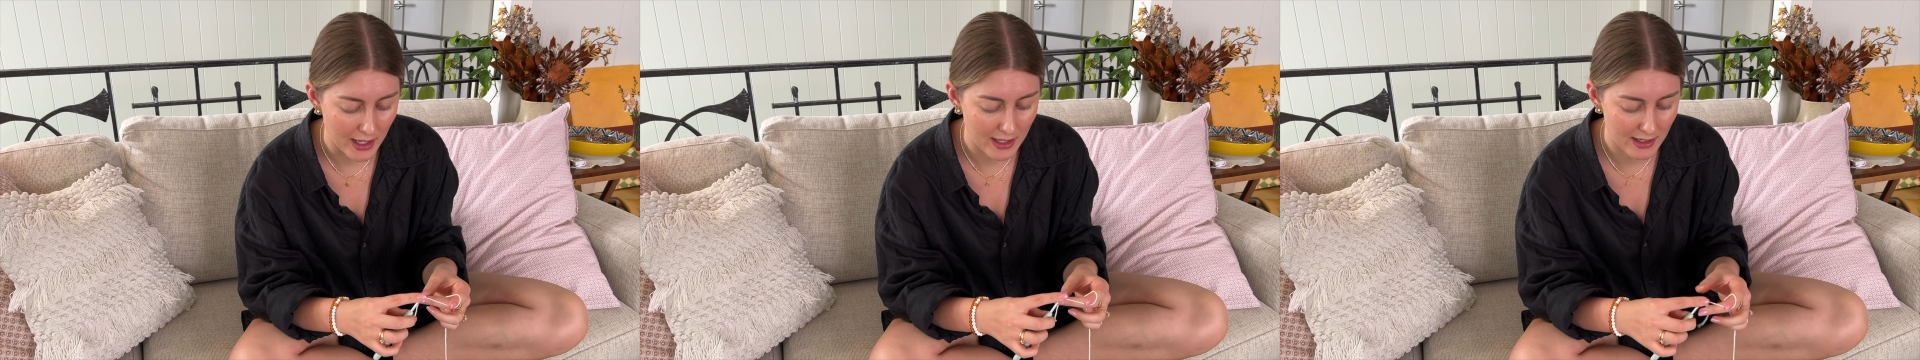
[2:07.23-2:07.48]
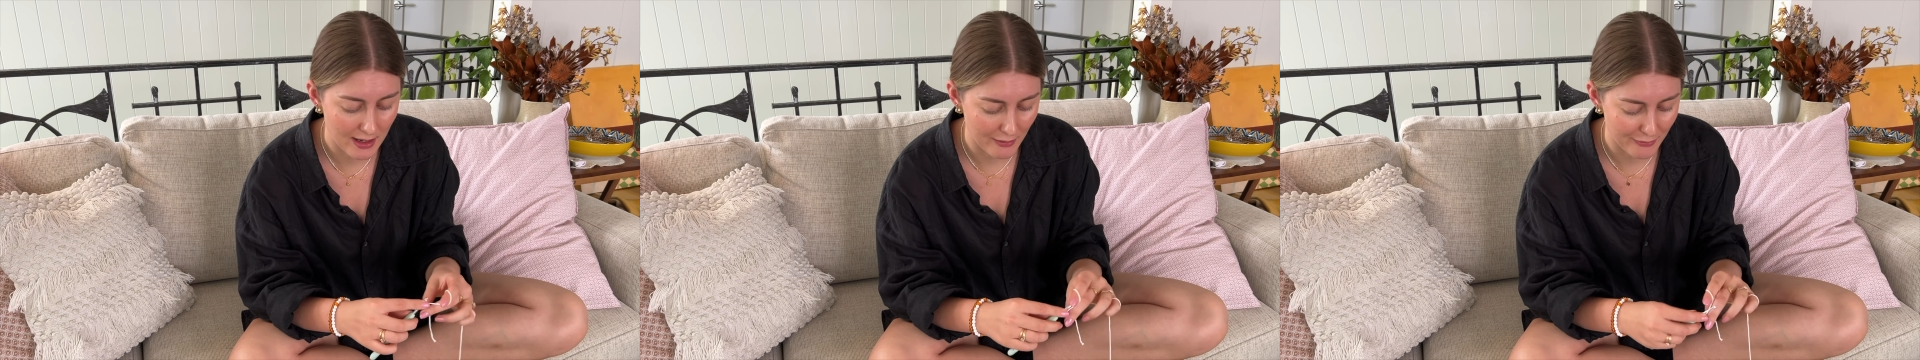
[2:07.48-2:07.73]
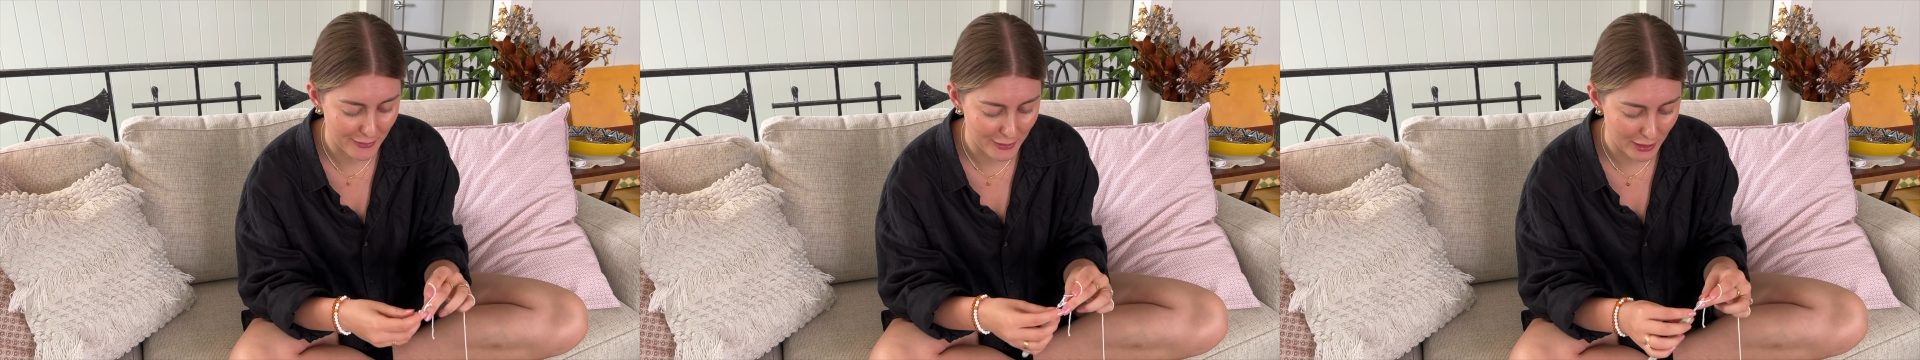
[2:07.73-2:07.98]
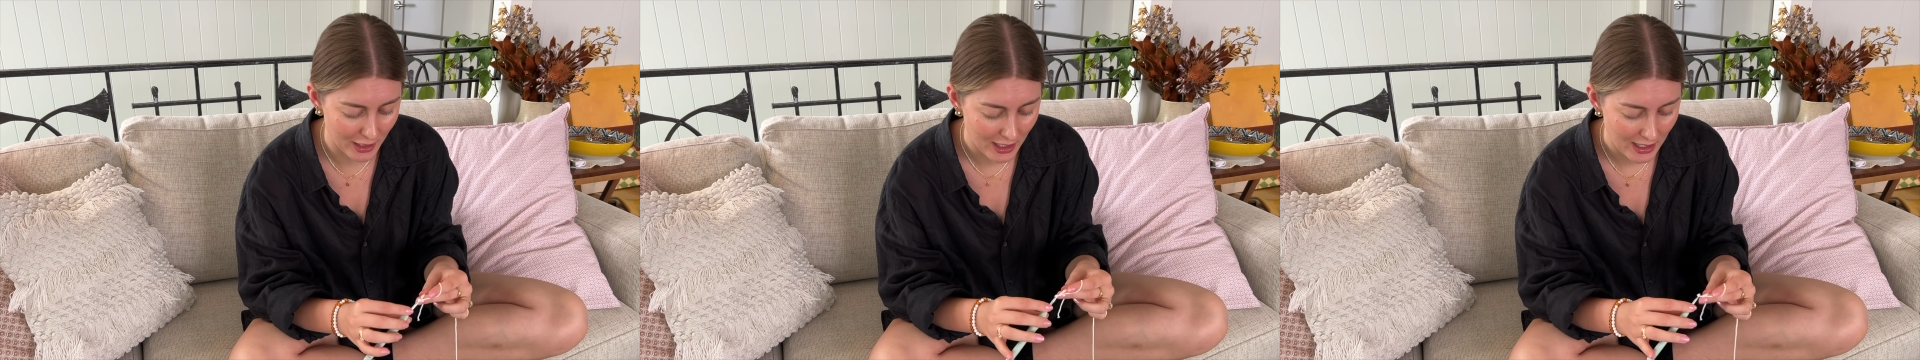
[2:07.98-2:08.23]
and have
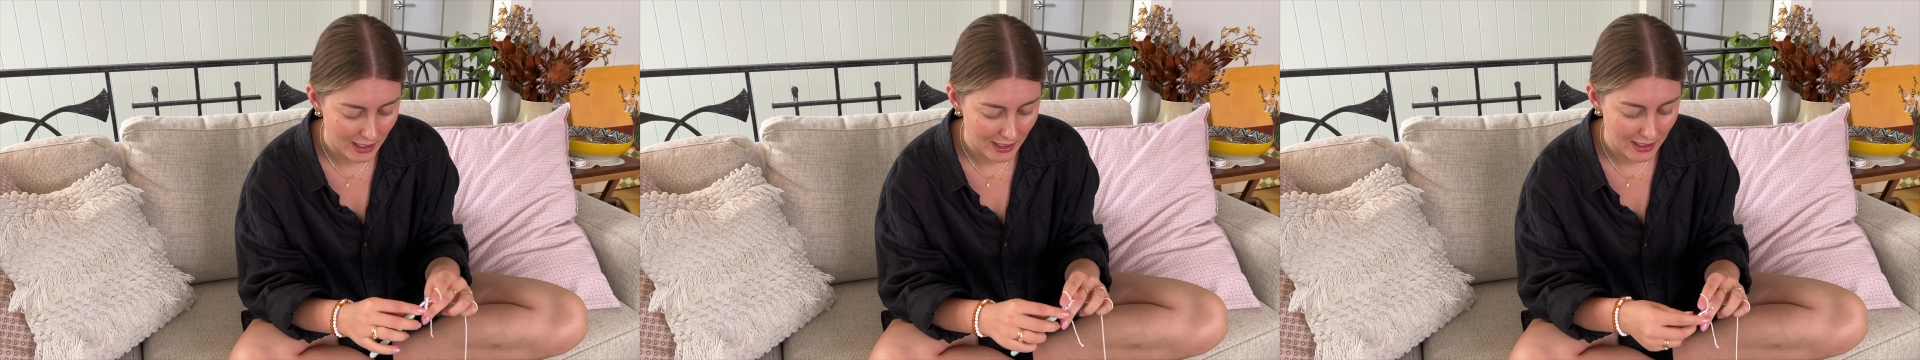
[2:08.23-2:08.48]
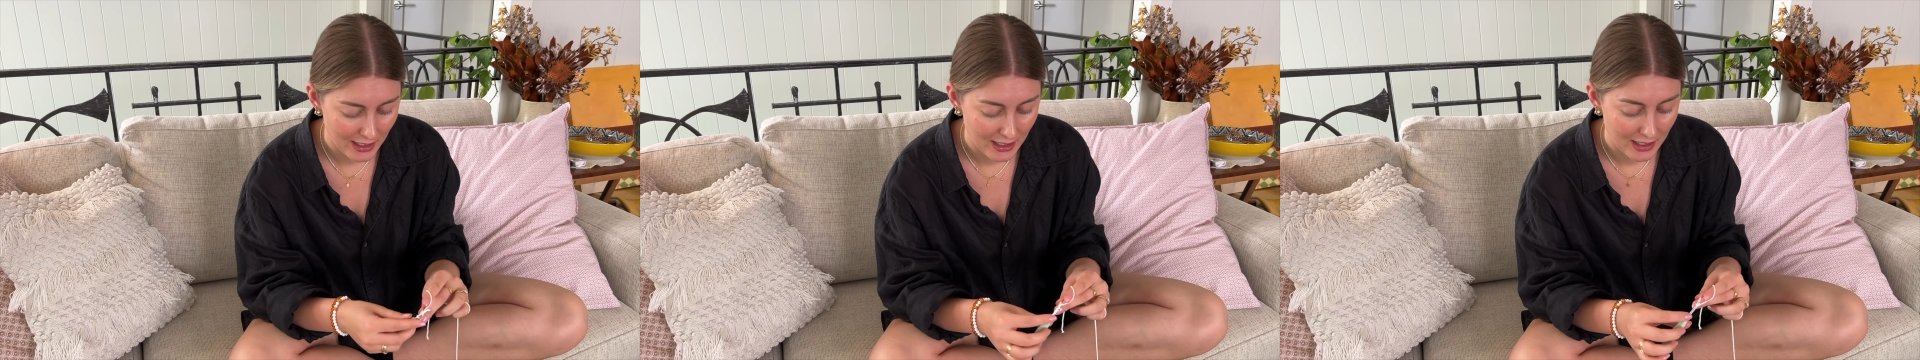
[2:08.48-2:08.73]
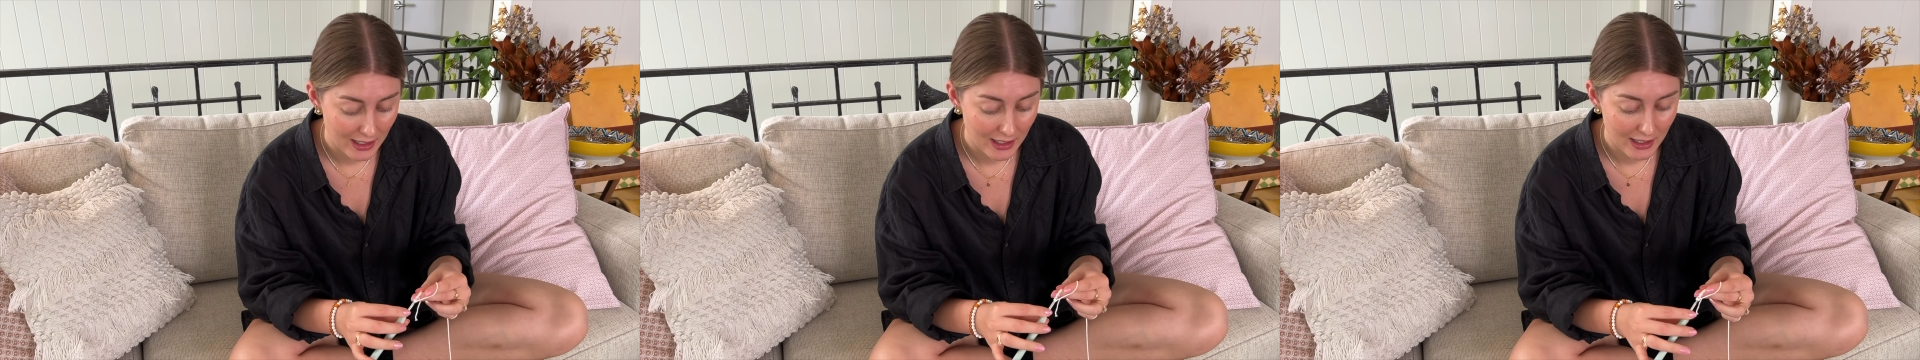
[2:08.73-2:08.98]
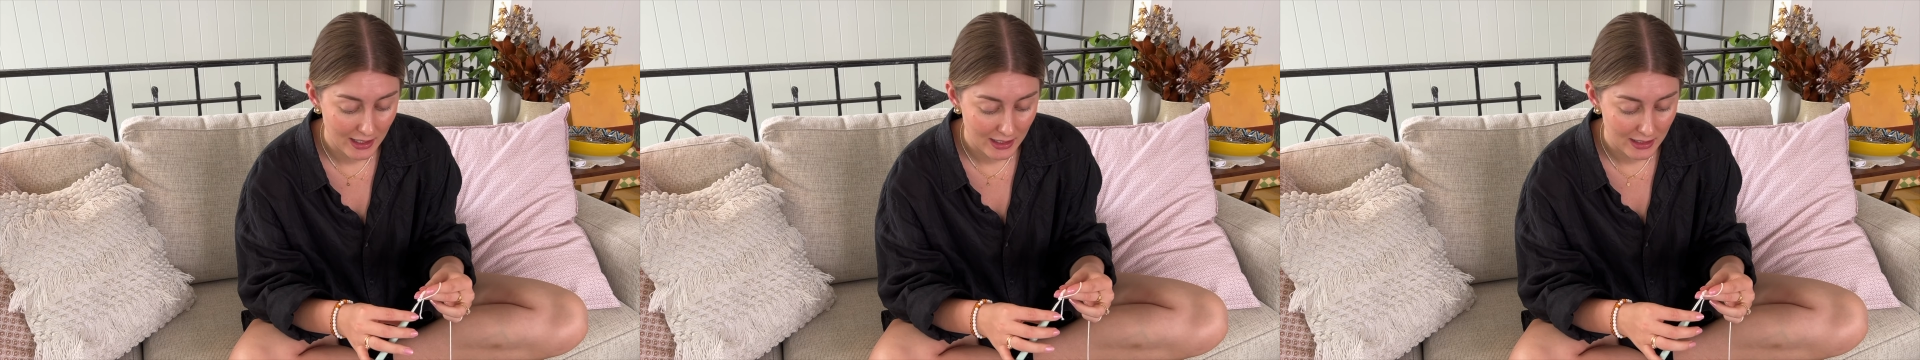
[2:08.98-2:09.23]
to
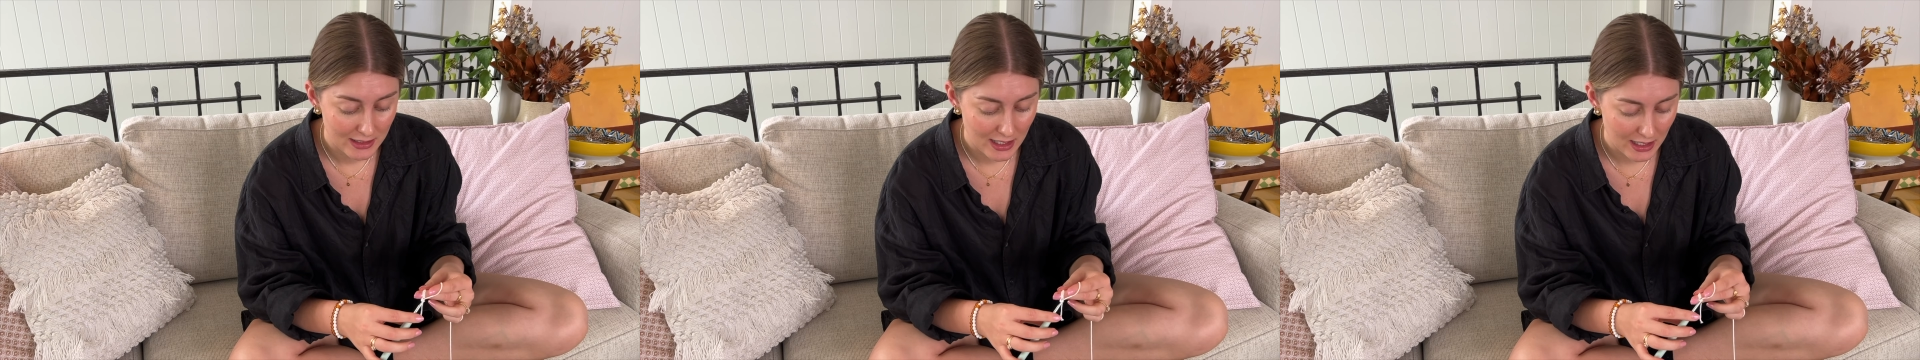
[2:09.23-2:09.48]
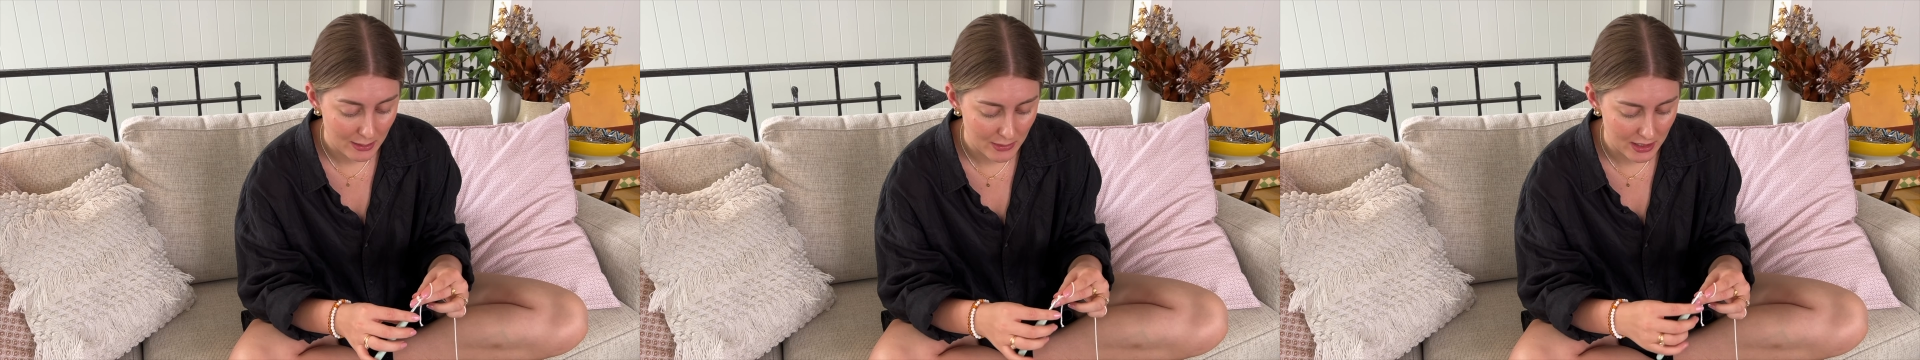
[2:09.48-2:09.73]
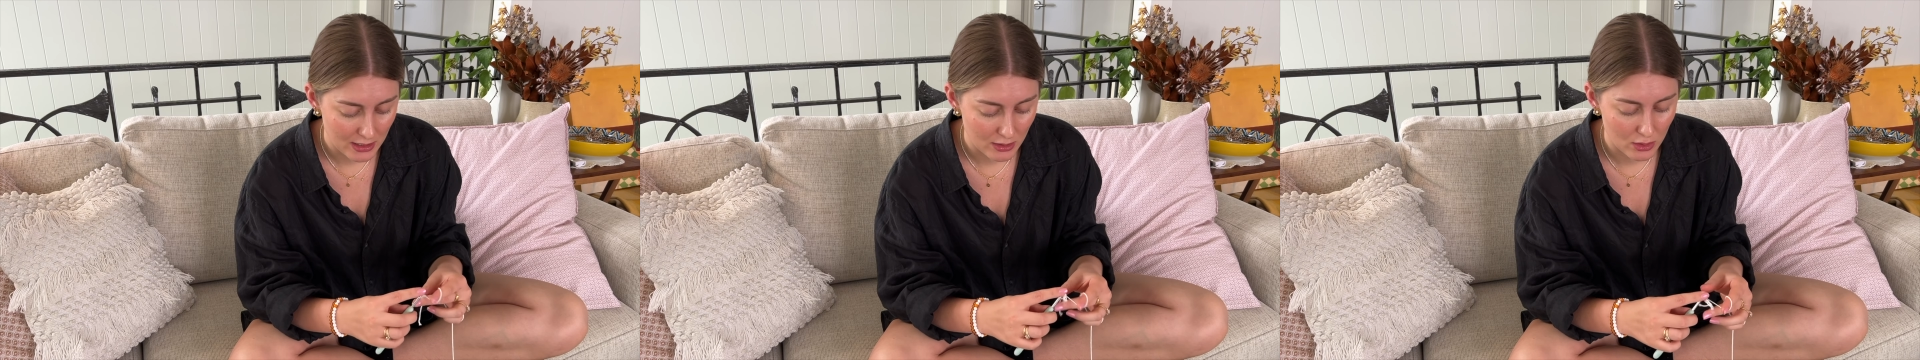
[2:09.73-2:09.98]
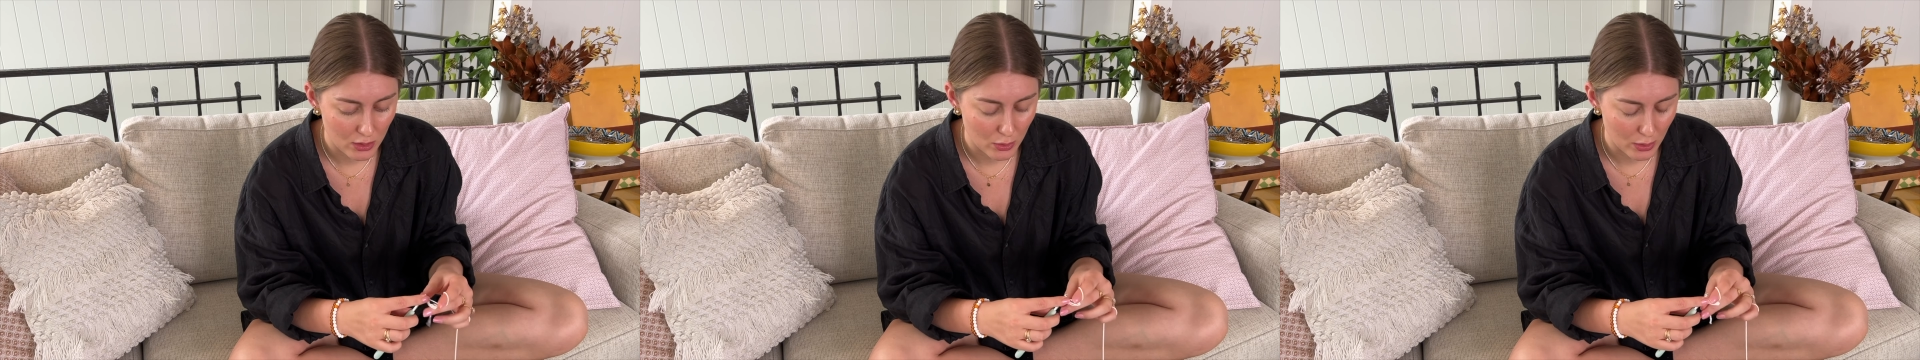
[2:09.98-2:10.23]
check in with another
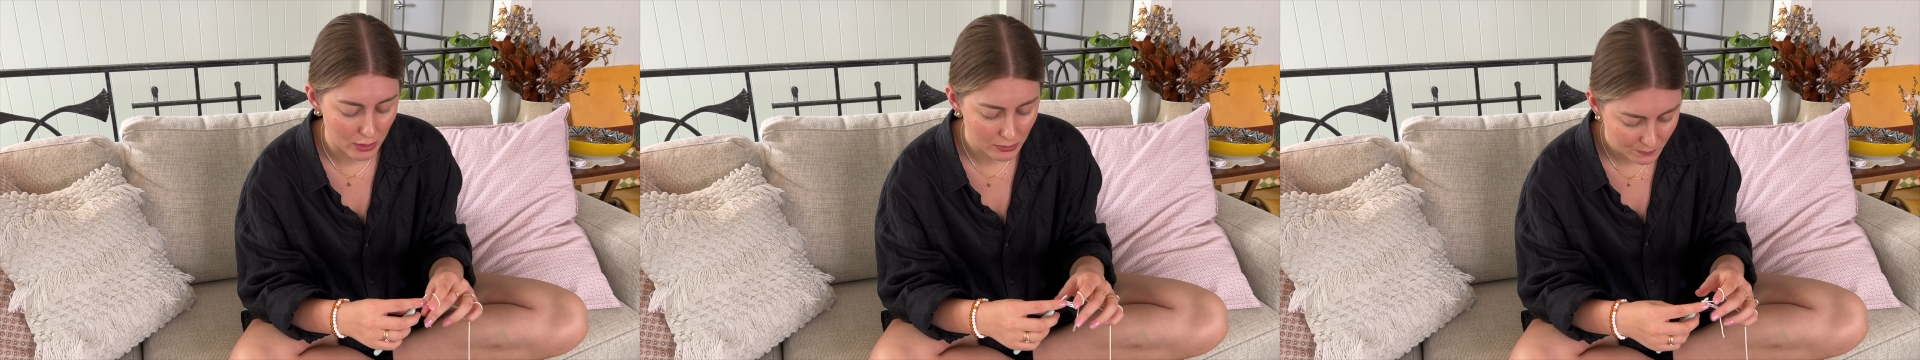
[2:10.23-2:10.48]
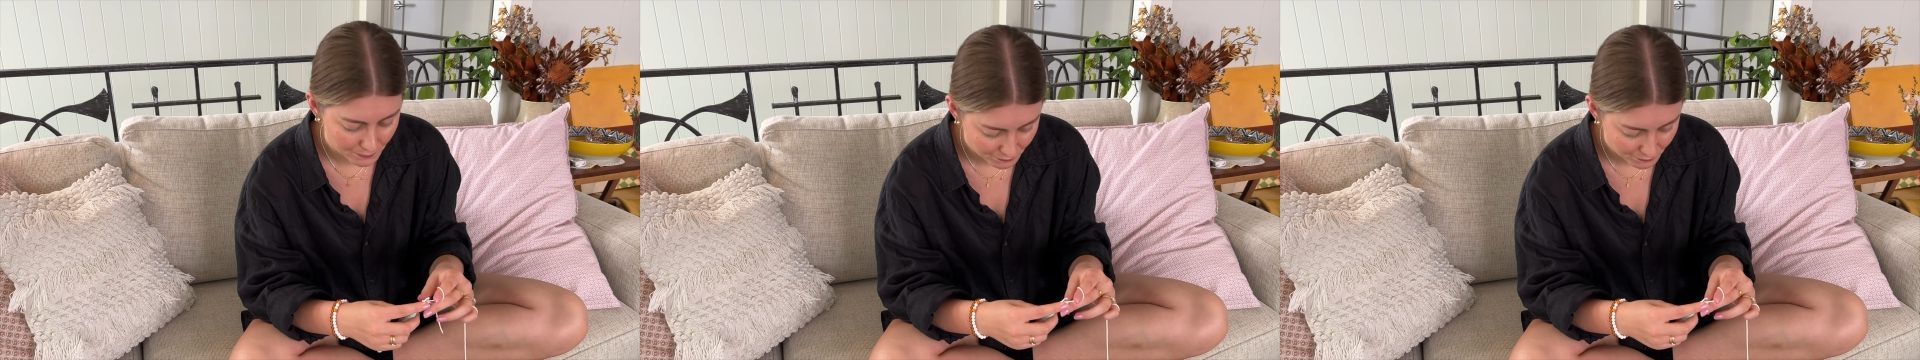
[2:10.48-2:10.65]
tutorial.